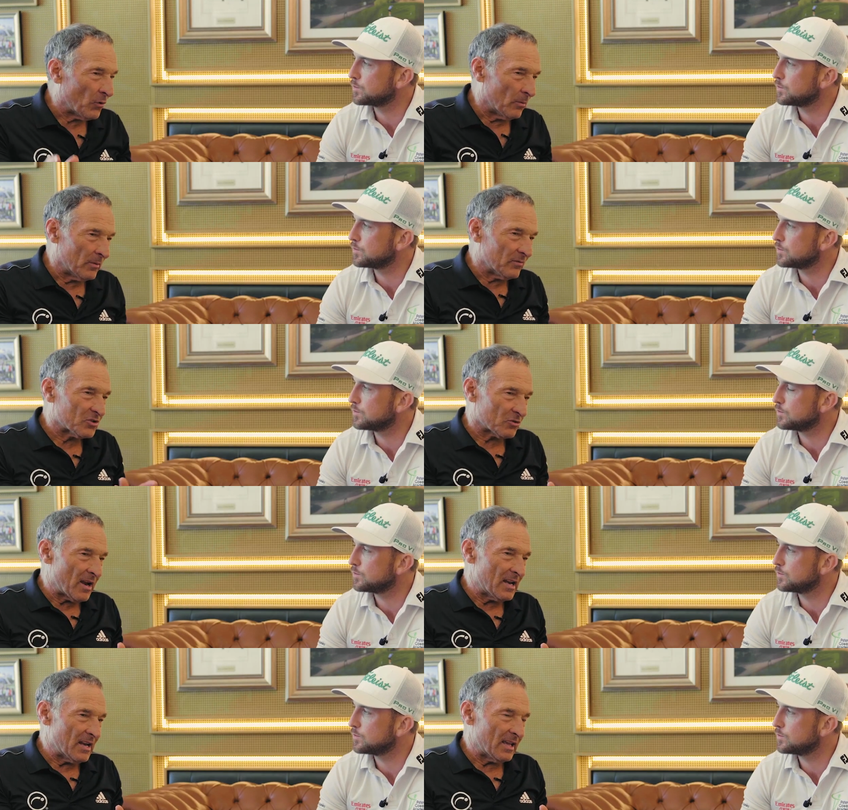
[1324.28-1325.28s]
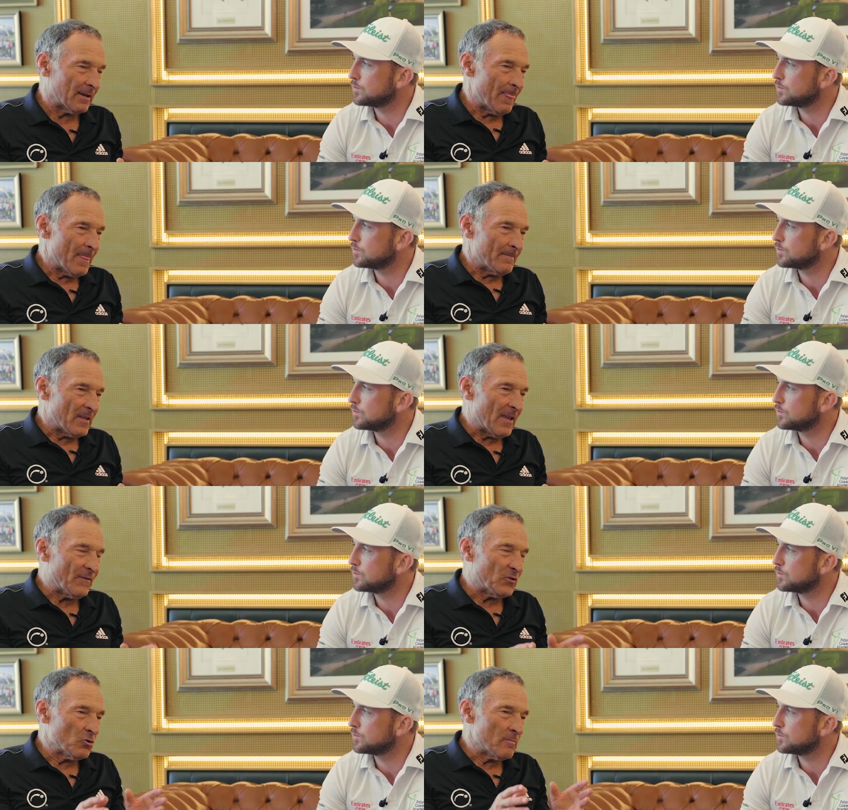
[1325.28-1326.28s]
Speaker 1: form of training,
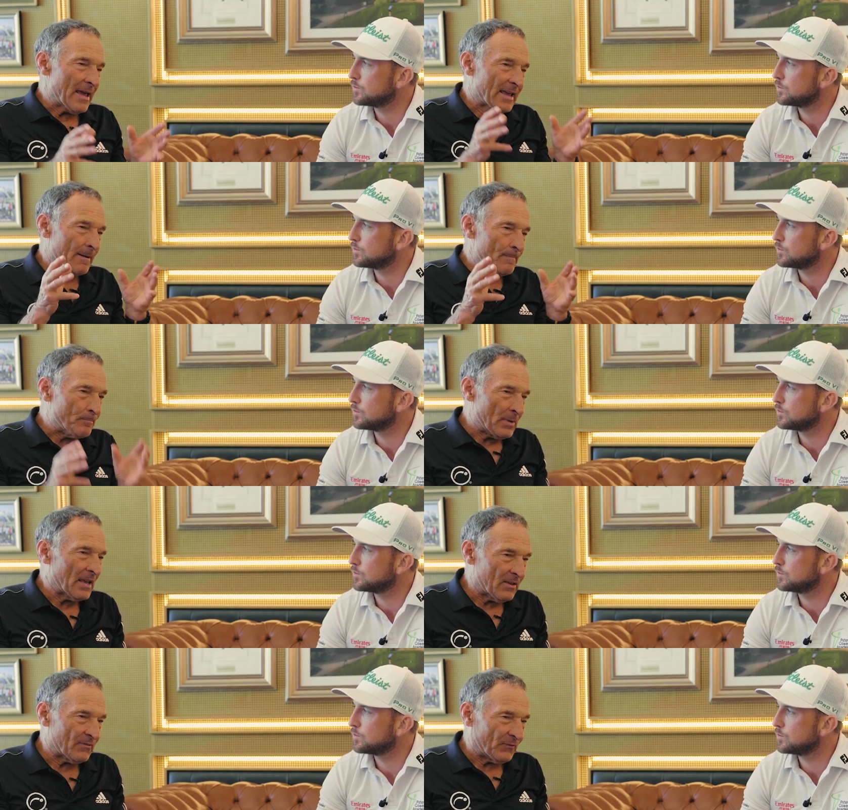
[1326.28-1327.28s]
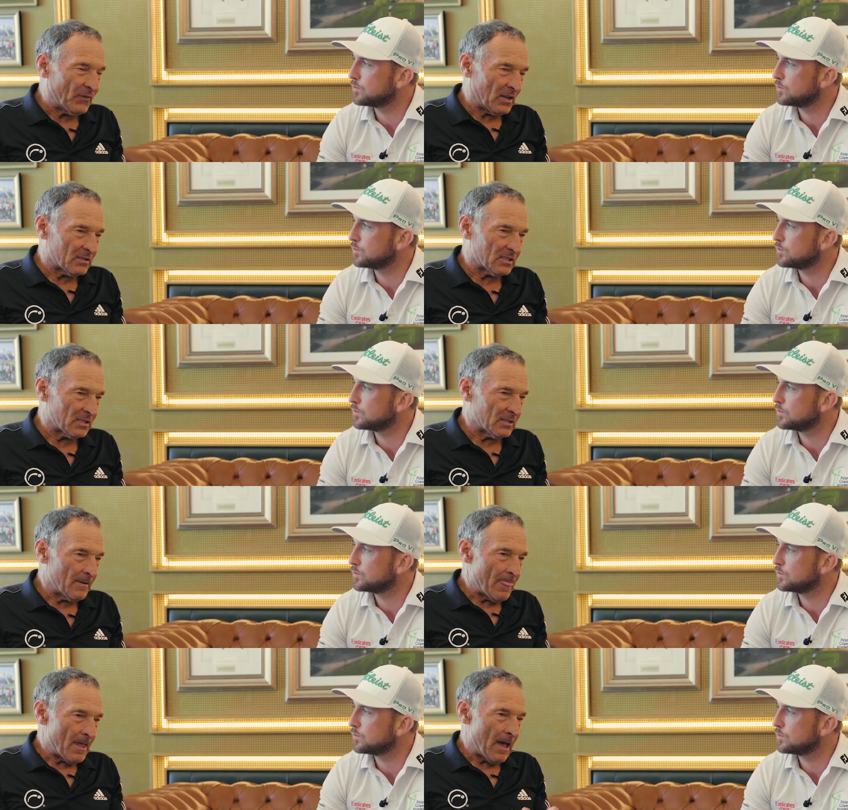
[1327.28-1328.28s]
if you make a big
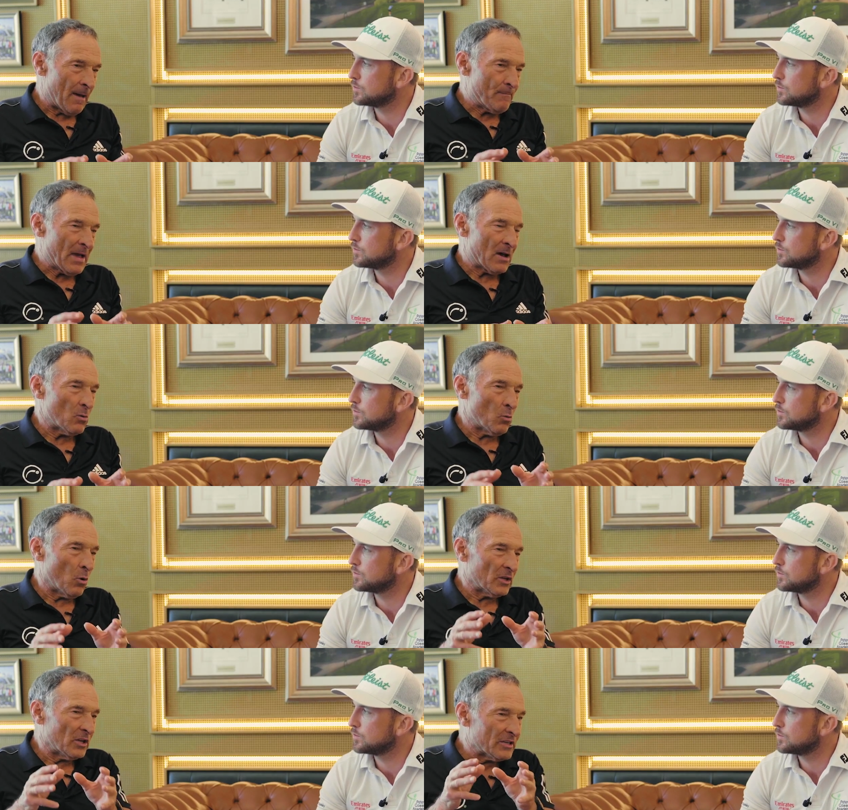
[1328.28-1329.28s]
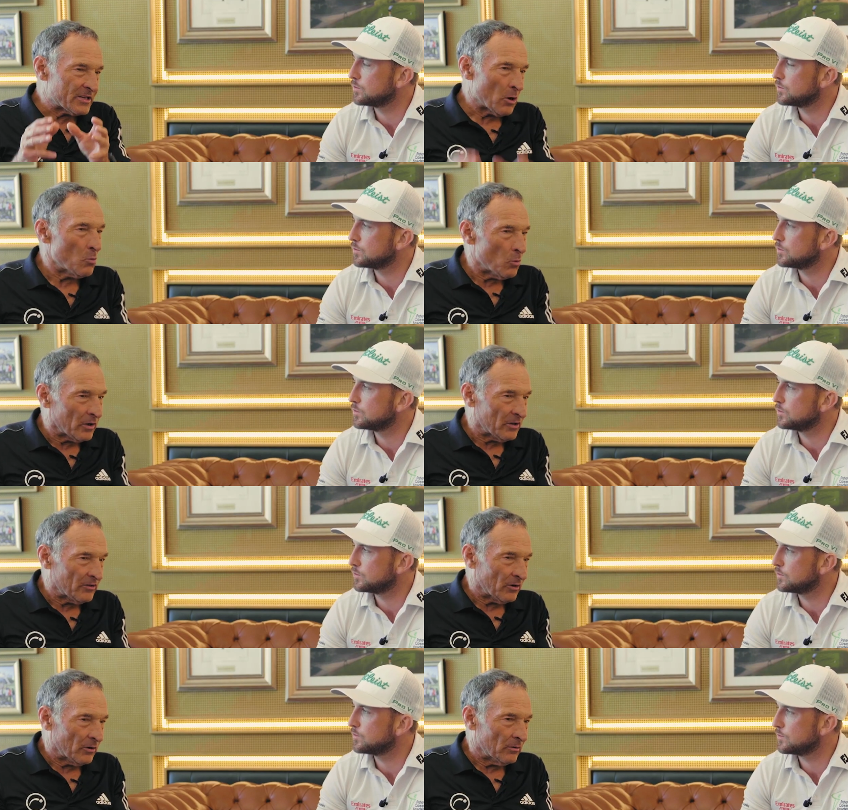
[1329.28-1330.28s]
fuss about what you don't
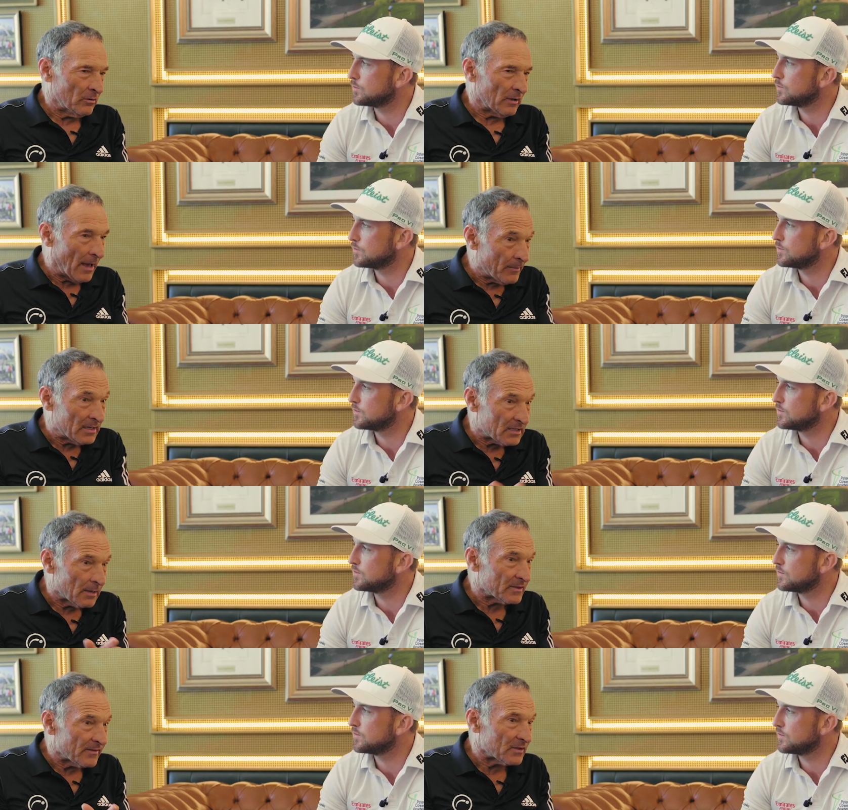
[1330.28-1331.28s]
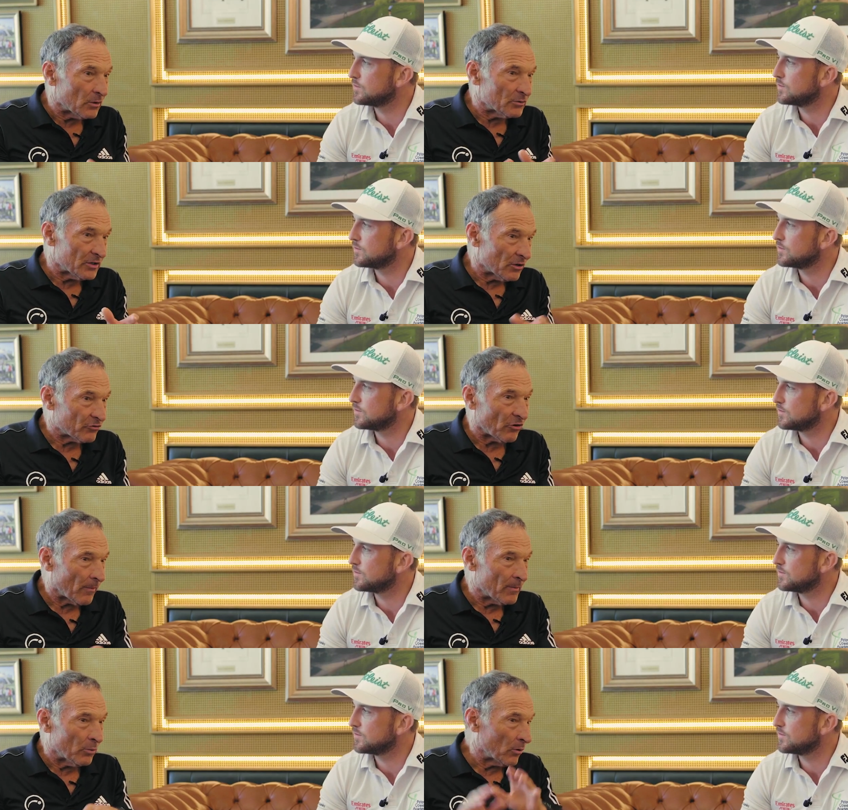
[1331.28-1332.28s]
want to do, how many times have I told you not
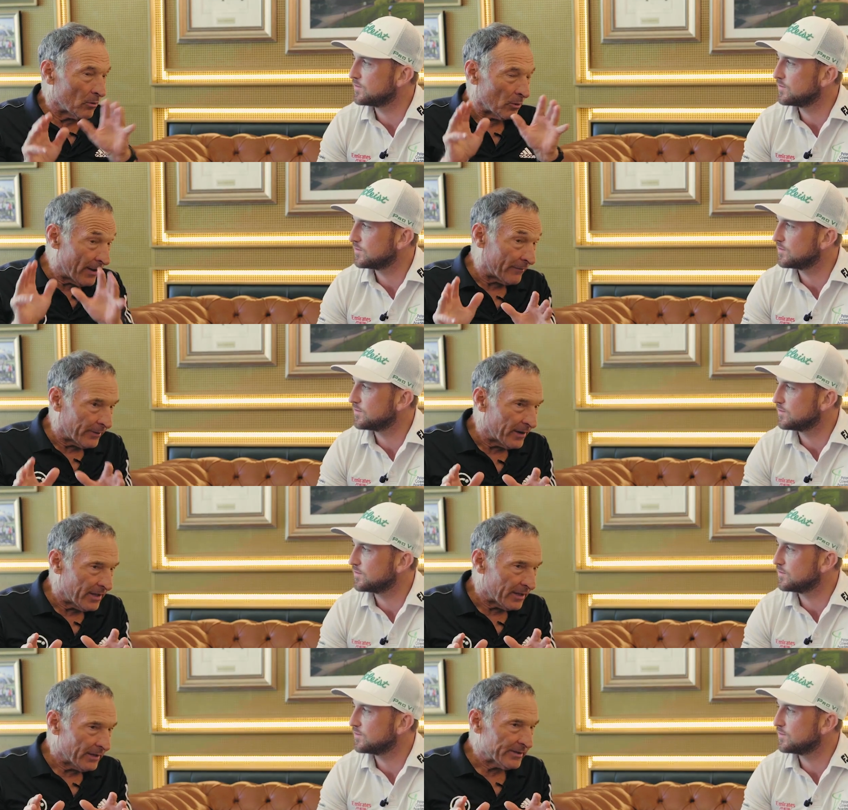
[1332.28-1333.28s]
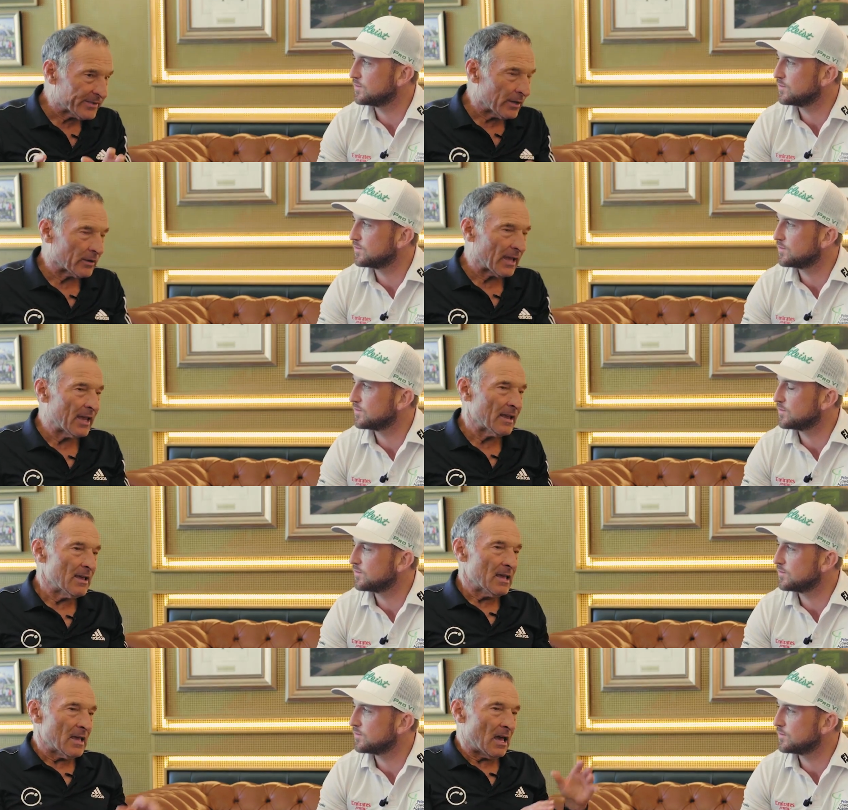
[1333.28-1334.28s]
drop the ball or whatever it is? Okay.
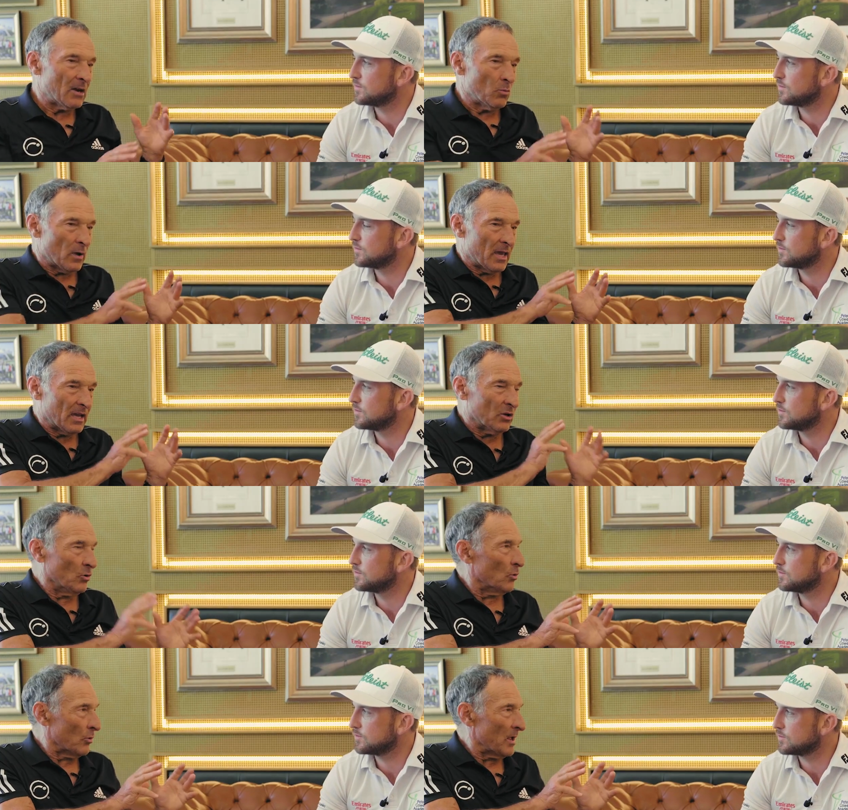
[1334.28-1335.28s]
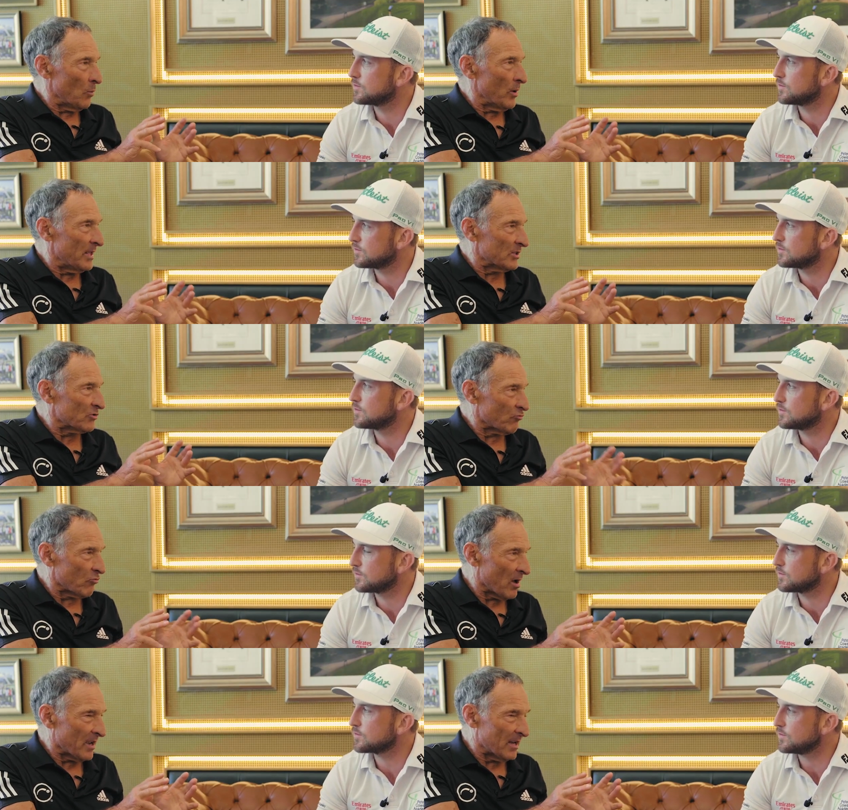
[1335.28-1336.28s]
And we ignore it when it's
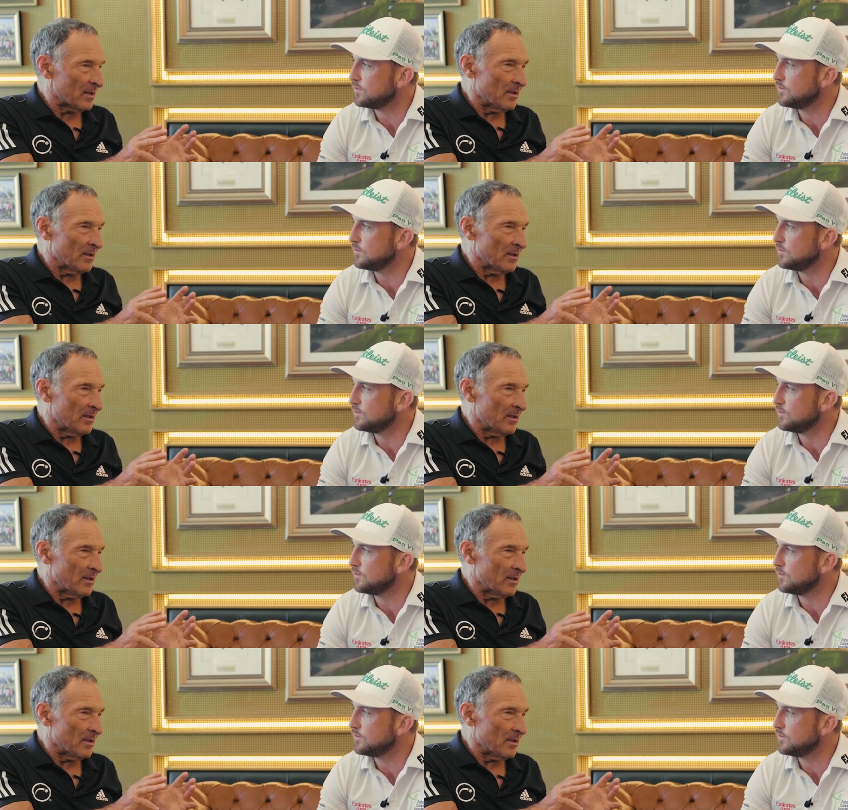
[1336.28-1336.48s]
right.